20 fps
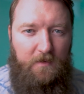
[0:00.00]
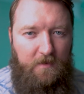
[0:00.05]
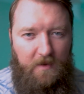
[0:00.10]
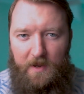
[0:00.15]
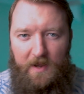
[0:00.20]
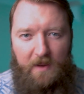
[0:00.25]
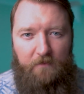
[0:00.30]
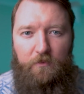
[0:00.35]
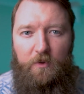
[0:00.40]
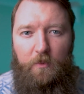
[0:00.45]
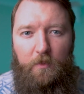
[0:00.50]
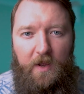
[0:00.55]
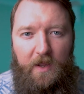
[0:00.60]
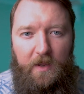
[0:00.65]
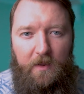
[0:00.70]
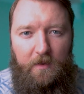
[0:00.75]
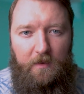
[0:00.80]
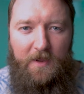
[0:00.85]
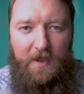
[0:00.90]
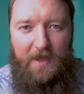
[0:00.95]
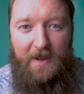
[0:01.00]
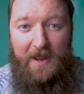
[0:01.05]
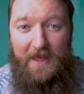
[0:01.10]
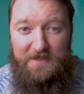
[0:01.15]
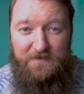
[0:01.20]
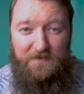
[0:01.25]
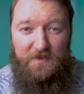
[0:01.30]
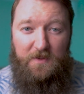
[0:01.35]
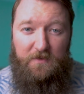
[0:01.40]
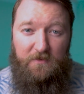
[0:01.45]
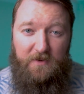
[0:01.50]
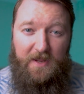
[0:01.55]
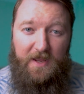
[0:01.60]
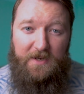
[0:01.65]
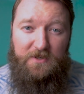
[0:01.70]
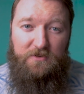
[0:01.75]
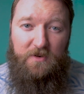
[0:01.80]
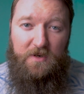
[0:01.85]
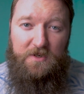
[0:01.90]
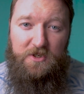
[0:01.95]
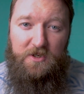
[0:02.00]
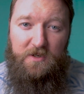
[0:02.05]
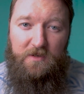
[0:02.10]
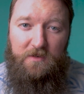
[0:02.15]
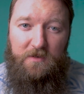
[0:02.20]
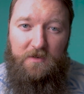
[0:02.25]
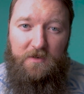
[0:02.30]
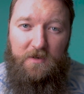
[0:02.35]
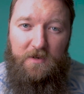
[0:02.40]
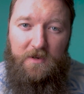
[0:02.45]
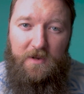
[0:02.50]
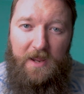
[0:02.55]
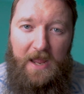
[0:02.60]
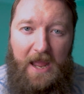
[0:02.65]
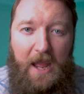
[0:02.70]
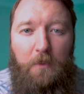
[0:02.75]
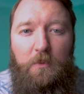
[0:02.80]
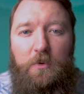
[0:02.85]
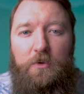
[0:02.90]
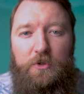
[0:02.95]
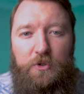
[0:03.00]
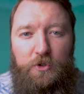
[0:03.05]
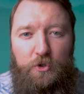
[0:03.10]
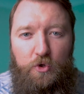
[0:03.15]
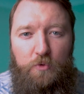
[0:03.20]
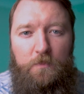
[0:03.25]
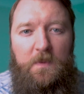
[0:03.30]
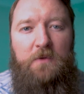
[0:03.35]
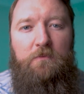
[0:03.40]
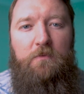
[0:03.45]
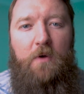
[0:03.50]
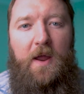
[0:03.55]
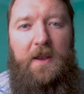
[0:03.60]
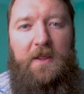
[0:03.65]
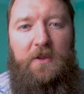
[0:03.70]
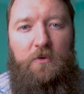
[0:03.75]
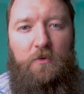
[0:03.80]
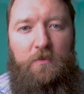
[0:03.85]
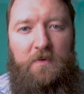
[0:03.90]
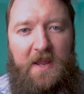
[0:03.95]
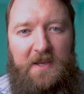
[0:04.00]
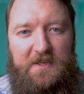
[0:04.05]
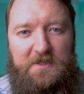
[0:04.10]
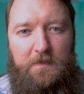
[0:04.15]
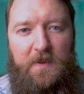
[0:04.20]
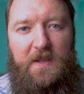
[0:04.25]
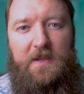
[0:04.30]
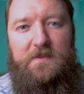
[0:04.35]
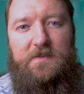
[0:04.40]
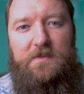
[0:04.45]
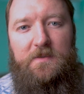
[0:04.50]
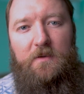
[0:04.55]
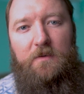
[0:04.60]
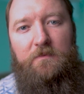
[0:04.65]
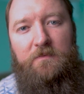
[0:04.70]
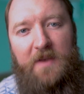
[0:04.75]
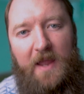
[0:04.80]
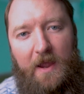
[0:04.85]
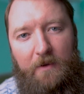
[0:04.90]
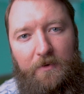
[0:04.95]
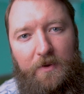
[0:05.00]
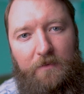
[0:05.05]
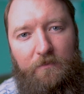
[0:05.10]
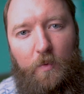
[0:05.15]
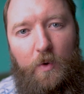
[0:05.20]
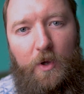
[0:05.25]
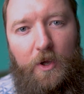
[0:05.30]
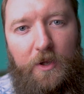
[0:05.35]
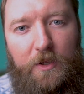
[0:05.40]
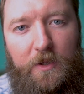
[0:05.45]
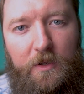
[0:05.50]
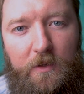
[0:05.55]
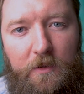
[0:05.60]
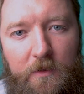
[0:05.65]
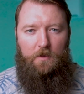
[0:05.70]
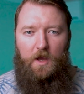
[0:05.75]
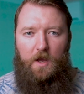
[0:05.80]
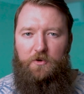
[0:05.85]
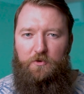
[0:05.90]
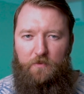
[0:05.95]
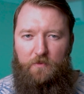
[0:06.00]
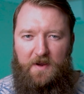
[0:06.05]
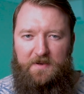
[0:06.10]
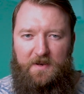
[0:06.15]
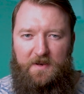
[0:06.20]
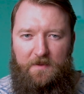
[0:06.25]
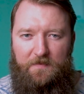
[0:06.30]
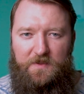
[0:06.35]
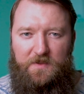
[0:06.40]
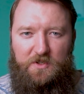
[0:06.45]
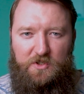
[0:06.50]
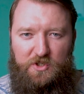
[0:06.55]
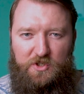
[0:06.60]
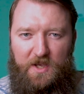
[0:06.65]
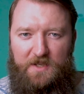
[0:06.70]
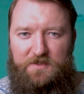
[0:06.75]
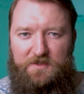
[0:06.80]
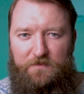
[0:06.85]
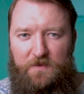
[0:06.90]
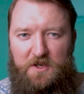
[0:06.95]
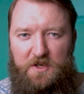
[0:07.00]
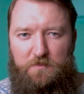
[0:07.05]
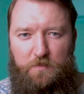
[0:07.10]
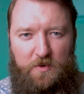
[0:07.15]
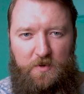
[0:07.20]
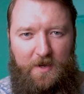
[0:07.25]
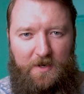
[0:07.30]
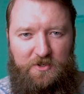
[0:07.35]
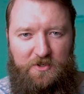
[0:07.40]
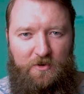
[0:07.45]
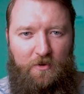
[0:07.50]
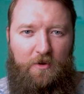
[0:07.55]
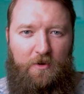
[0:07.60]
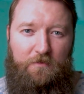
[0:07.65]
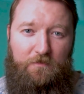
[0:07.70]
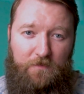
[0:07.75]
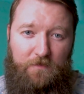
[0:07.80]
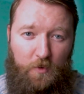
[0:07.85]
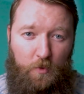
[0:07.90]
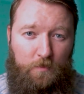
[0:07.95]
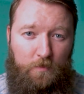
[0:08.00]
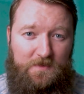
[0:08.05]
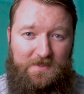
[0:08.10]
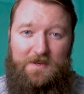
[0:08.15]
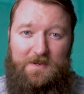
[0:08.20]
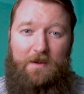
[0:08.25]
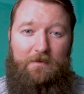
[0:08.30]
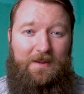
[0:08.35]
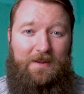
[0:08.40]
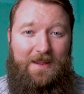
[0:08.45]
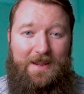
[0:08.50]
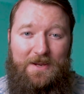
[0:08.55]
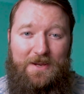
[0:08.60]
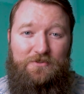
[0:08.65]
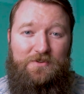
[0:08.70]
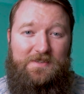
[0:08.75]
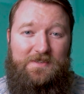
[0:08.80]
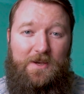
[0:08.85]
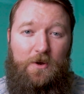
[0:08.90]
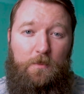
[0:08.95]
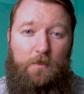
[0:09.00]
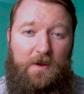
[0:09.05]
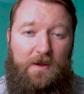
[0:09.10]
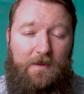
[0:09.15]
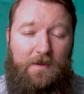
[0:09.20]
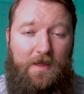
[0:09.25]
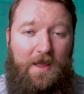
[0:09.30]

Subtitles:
in every way? And as for the 3-act structure, how will you be writing your next piece of narrative work? A director that just finished production on a film starring Idris Elba